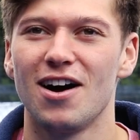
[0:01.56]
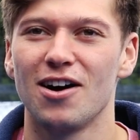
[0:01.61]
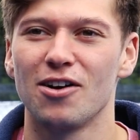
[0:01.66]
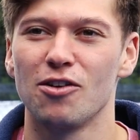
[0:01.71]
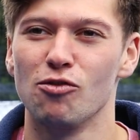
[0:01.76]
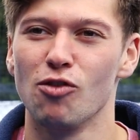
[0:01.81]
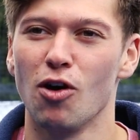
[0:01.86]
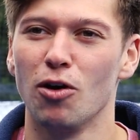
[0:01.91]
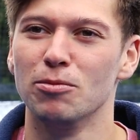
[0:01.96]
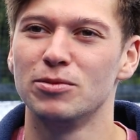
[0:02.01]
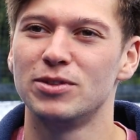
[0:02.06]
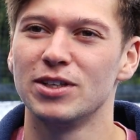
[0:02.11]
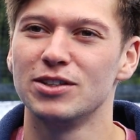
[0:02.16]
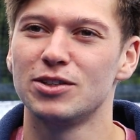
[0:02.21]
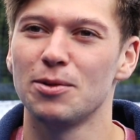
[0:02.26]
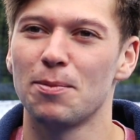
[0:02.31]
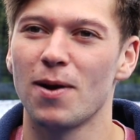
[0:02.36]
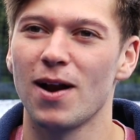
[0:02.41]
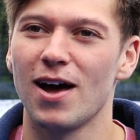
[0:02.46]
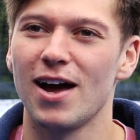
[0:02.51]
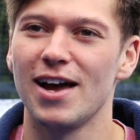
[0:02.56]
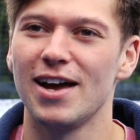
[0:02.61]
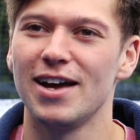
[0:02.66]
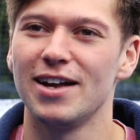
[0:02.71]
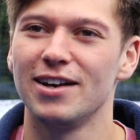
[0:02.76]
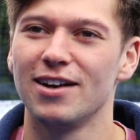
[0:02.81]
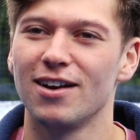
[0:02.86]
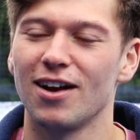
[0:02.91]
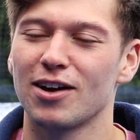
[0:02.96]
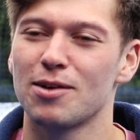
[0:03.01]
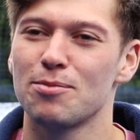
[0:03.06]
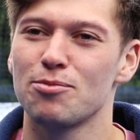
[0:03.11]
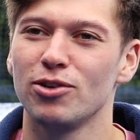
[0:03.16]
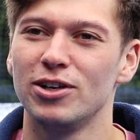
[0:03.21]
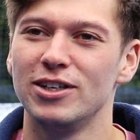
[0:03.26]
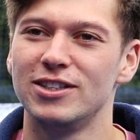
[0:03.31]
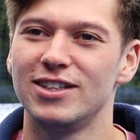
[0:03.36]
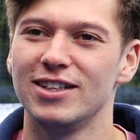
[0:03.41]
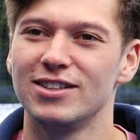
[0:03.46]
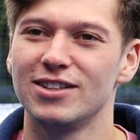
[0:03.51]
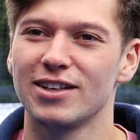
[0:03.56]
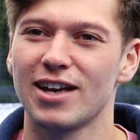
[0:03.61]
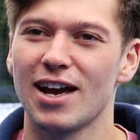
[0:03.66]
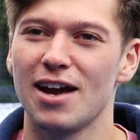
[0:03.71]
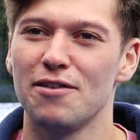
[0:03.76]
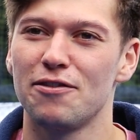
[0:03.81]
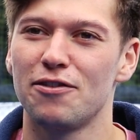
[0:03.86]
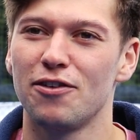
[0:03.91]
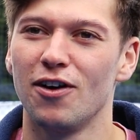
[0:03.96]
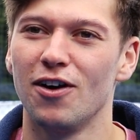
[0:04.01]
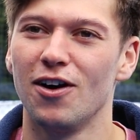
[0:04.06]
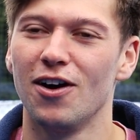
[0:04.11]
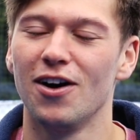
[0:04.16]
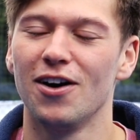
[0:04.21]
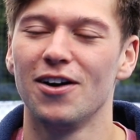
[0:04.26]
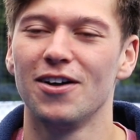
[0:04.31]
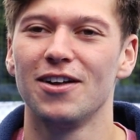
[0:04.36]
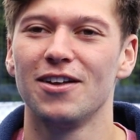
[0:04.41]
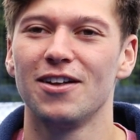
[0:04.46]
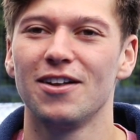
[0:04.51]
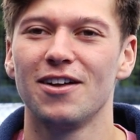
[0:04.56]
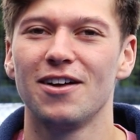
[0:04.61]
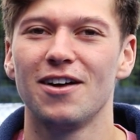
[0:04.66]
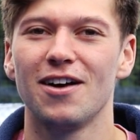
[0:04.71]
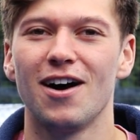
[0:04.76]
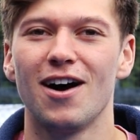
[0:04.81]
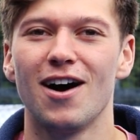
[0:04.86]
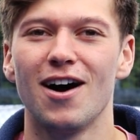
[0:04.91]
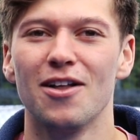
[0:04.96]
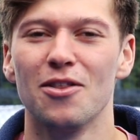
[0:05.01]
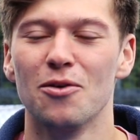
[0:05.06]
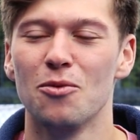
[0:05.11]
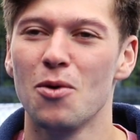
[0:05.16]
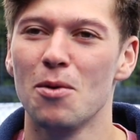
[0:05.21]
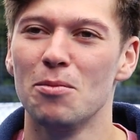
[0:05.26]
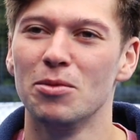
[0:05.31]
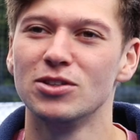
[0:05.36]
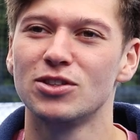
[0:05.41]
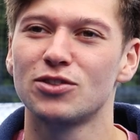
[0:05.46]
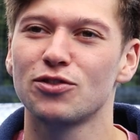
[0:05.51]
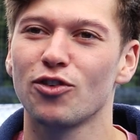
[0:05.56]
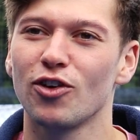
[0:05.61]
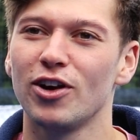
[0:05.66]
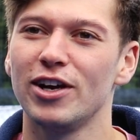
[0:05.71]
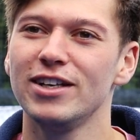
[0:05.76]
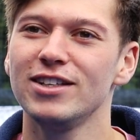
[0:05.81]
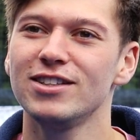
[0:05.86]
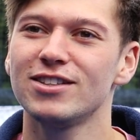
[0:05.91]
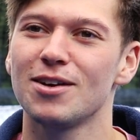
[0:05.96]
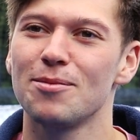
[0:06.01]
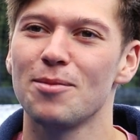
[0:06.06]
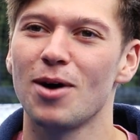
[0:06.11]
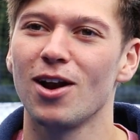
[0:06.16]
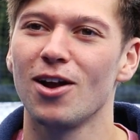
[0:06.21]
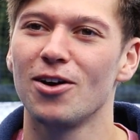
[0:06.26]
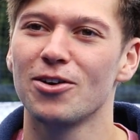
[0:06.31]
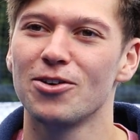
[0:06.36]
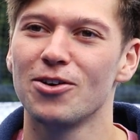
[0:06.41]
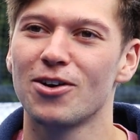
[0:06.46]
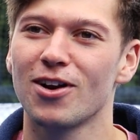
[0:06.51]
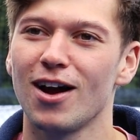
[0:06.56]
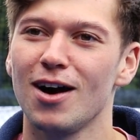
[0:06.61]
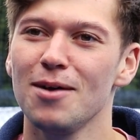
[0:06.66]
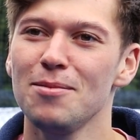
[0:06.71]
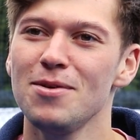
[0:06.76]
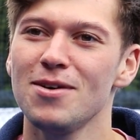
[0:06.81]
I roped into playing like a pre-season game for the women's freeze at my local club,